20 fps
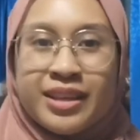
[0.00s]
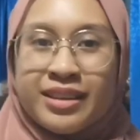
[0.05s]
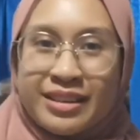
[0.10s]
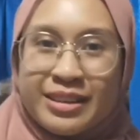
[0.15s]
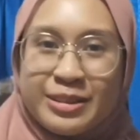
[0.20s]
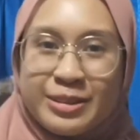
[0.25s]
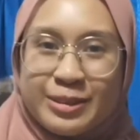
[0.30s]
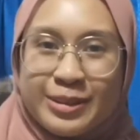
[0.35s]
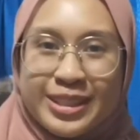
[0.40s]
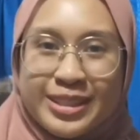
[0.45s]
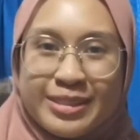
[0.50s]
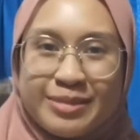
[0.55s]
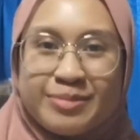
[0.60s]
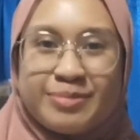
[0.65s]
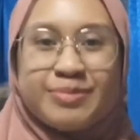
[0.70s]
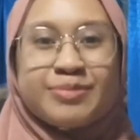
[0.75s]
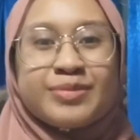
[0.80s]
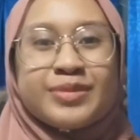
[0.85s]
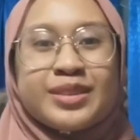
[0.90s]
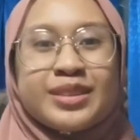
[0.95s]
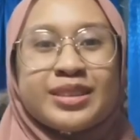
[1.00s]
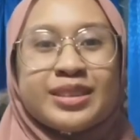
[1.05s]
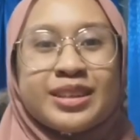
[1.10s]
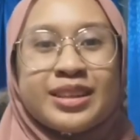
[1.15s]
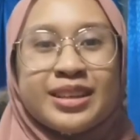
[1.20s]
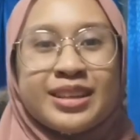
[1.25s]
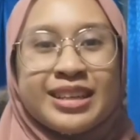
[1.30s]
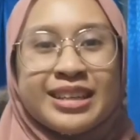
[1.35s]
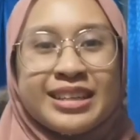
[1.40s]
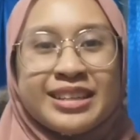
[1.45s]
This one.
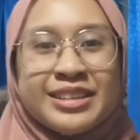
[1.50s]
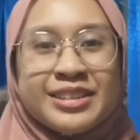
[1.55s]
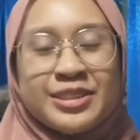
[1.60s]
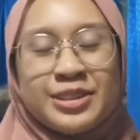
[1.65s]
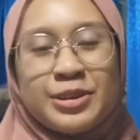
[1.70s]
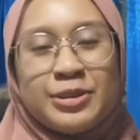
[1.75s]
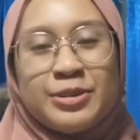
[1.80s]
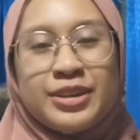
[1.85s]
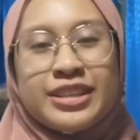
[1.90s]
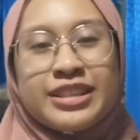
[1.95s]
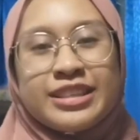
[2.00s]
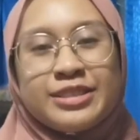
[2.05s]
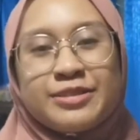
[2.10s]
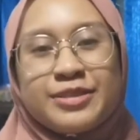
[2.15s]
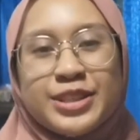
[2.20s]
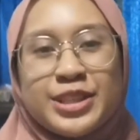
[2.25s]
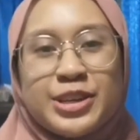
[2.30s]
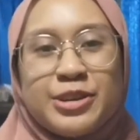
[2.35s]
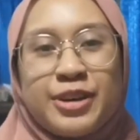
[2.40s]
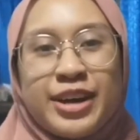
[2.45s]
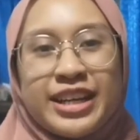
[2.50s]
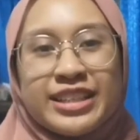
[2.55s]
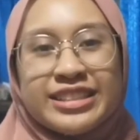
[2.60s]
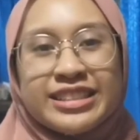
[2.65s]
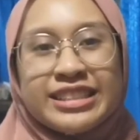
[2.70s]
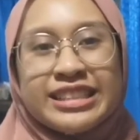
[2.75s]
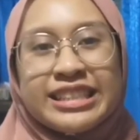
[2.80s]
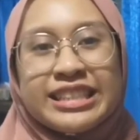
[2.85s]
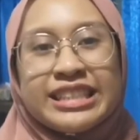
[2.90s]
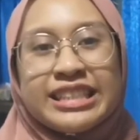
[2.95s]
So in this video,
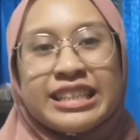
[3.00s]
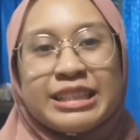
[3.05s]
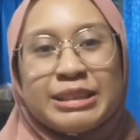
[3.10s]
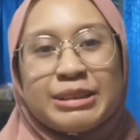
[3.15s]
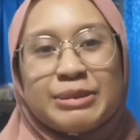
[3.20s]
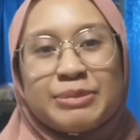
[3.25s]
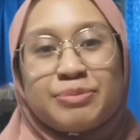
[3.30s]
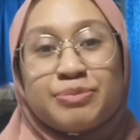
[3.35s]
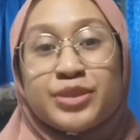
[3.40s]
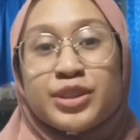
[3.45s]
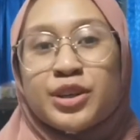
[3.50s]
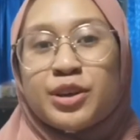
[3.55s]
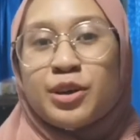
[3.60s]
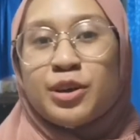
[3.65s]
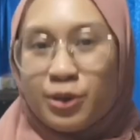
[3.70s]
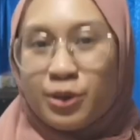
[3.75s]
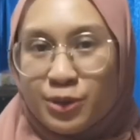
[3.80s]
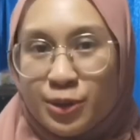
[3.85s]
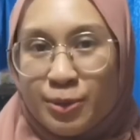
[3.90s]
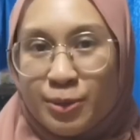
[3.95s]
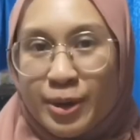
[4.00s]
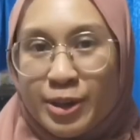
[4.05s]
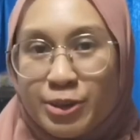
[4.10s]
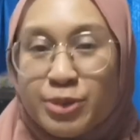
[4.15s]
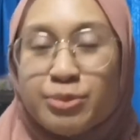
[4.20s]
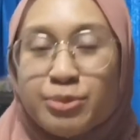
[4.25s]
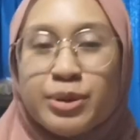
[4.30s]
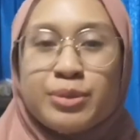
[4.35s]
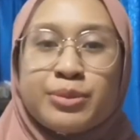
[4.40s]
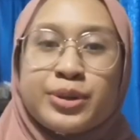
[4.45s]
actually, although my
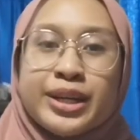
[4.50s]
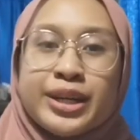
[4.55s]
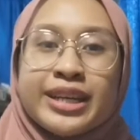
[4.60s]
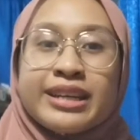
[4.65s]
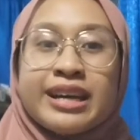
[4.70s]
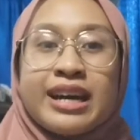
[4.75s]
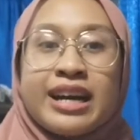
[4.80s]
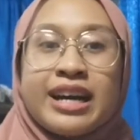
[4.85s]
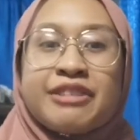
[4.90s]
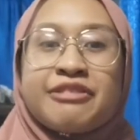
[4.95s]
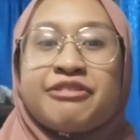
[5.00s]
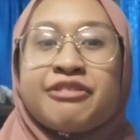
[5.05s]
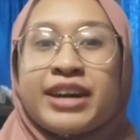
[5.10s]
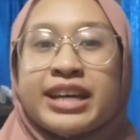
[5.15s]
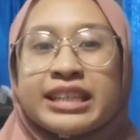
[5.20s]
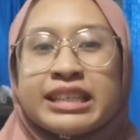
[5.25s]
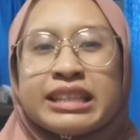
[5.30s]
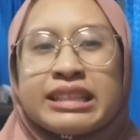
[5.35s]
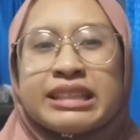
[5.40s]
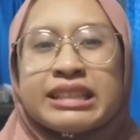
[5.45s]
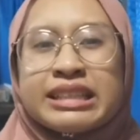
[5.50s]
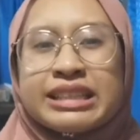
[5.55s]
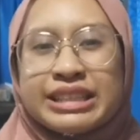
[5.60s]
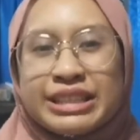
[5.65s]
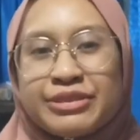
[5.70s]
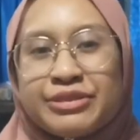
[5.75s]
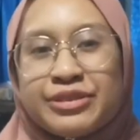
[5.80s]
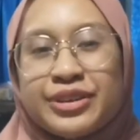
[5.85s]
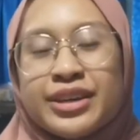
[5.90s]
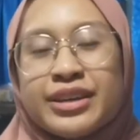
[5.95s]
group member and I find it
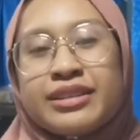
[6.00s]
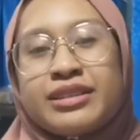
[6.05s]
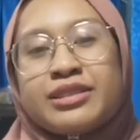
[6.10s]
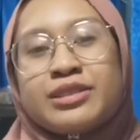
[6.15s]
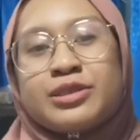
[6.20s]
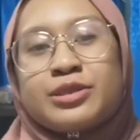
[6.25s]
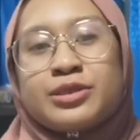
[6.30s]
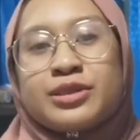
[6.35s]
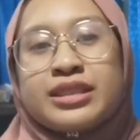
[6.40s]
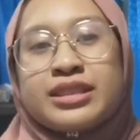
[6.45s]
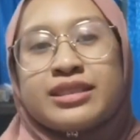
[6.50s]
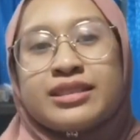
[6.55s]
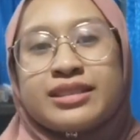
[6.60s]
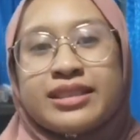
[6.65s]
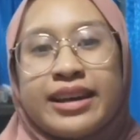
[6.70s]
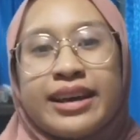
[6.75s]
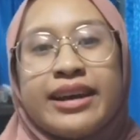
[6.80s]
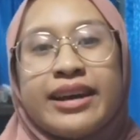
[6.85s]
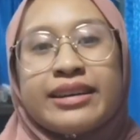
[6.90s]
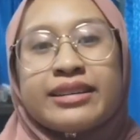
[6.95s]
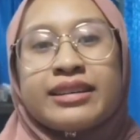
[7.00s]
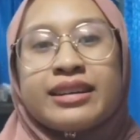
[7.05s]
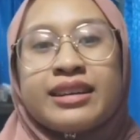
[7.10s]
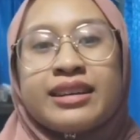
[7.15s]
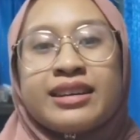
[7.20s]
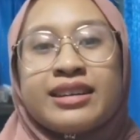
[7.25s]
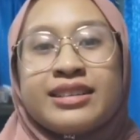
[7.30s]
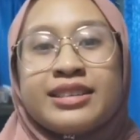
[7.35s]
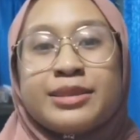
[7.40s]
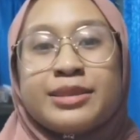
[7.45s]
difficult to detect
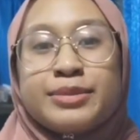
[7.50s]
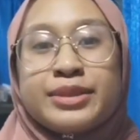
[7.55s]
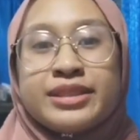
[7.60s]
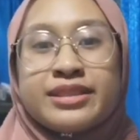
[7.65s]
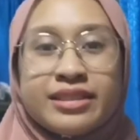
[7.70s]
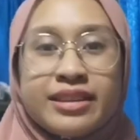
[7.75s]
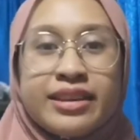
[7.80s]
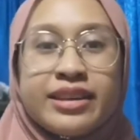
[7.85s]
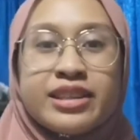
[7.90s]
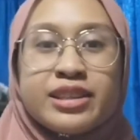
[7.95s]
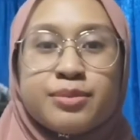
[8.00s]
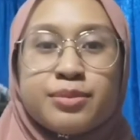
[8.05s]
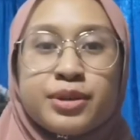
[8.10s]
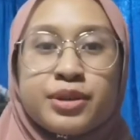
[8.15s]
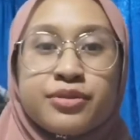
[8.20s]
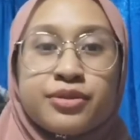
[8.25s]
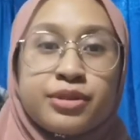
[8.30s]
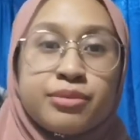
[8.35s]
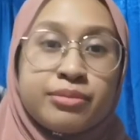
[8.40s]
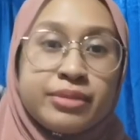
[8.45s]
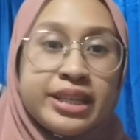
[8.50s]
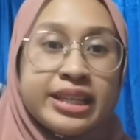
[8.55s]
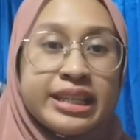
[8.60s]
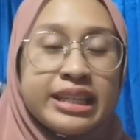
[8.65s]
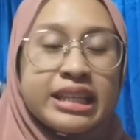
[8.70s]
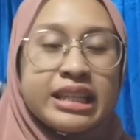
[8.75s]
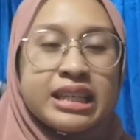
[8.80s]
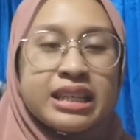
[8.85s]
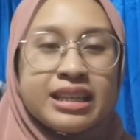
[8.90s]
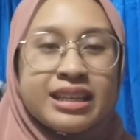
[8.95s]
the mistakes, but for
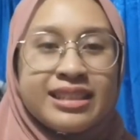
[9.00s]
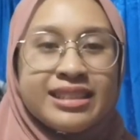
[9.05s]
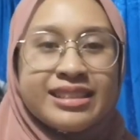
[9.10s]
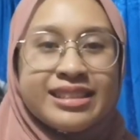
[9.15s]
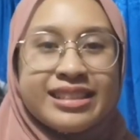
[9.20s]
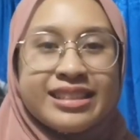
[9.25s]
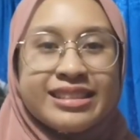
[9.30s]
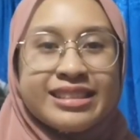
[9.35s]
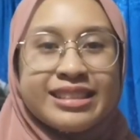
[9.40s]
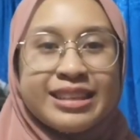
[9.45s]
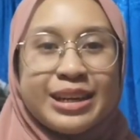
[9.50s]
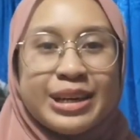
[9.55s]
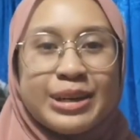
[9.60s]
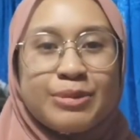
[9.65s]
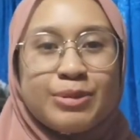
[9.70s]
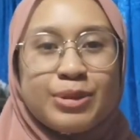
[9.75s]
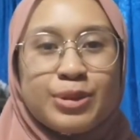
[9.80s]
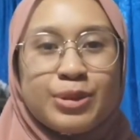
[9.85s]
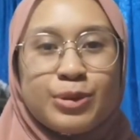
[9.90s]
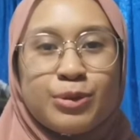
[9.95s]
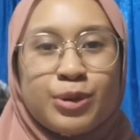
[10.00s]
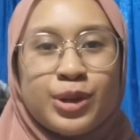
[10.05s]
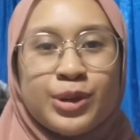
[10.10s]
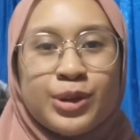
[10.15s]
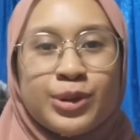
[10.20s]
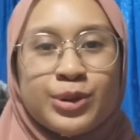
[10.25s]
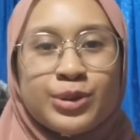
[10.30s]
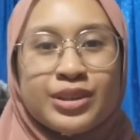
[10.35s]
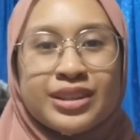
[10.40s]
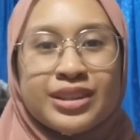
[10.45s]
me, since I am the one
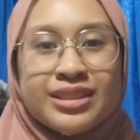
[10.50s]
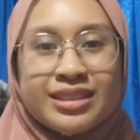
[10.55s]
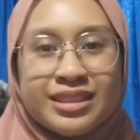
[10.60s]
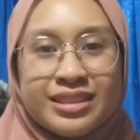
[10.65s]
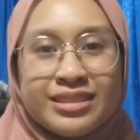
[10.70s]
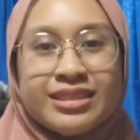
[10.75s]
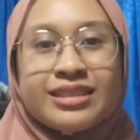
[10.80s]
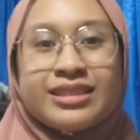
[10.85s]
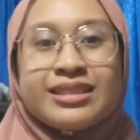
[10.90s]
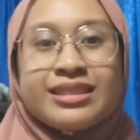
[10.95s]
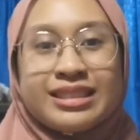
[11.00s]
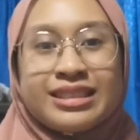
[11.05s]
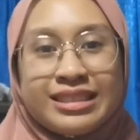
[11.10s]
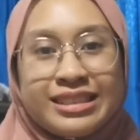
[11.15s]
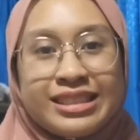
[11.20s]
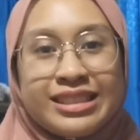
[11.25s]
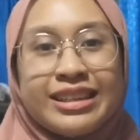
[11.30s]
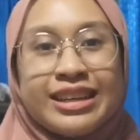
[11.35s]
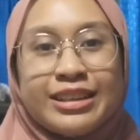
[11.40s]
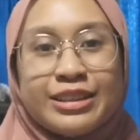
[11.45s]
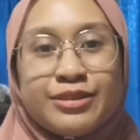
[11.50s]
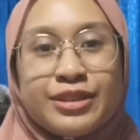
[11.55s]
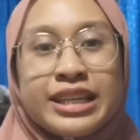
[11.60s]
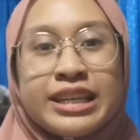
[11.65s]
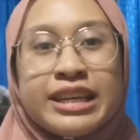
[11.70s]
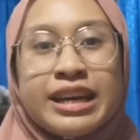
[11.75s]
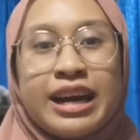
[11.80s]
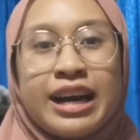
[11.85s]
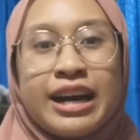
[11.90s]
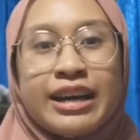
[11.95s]
who conducted the teaching
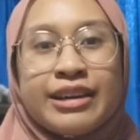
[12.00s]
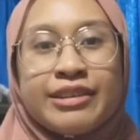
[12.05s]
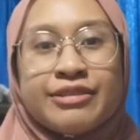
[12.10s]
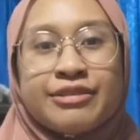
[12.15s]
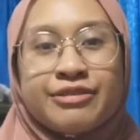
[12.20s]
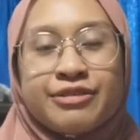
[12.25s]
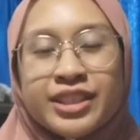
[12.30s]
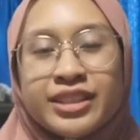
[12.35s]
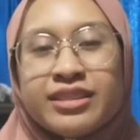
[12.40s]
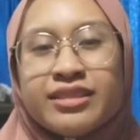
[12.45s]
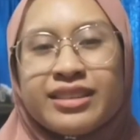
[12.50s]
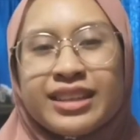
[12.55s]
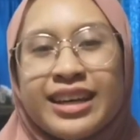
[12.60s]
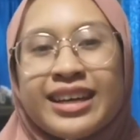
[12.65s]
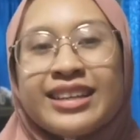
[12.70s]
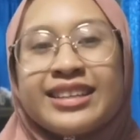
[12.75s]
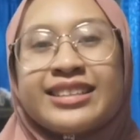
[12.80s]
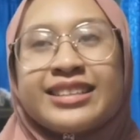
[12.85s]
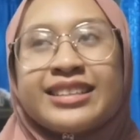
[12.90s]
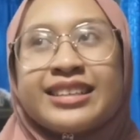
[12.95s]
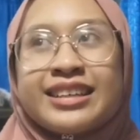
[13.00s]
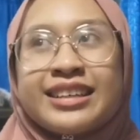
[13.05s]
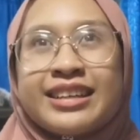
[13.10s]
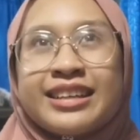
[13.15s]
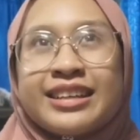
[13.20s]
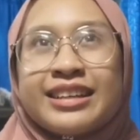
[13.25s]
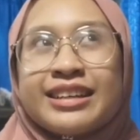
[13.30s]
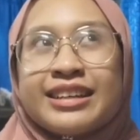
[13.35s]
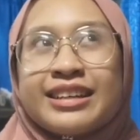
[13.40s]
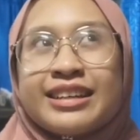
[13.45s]
activity, I feel that
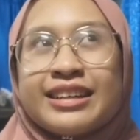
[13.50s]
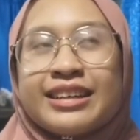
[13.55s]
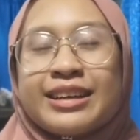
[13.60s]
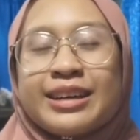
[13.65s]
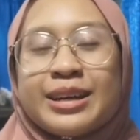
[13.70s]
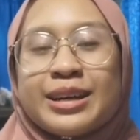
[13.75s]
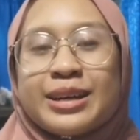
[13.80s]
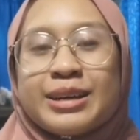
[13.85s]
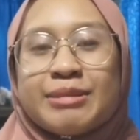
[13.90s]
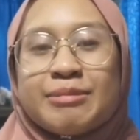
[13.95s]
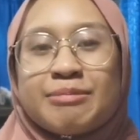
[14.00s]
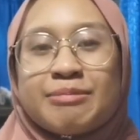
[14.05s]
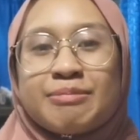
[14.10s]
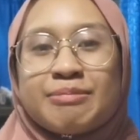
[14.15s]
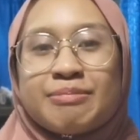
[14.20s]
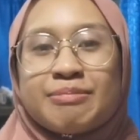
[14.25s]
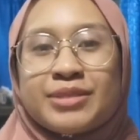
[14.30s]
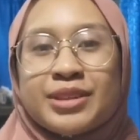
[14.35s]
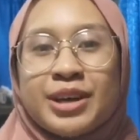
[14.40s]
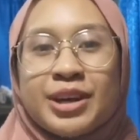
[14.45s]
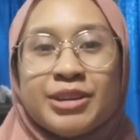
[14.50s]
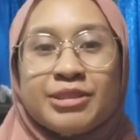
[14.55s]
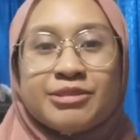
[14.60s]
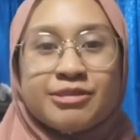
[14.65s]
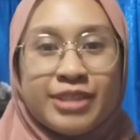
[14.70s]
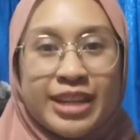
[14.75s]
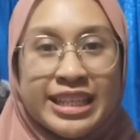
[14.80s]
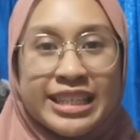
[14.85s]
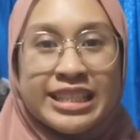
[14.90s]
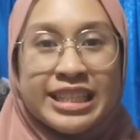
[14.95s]
I'm not
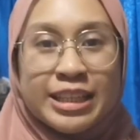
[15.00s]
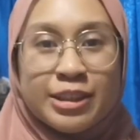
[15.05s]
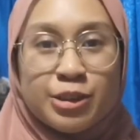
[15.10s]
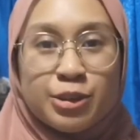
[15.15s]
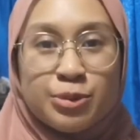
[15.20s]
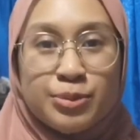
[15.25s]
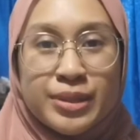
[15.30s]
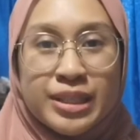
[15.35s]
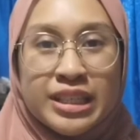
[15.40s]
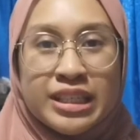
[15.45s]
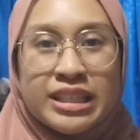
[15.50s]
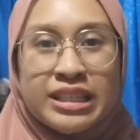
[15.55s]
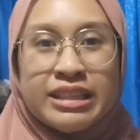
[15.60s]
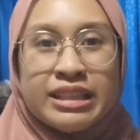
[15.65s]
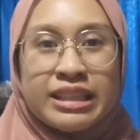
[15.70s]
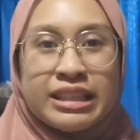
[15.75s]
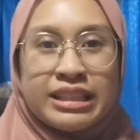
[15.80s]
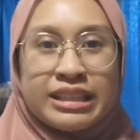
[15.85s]
ready yet to be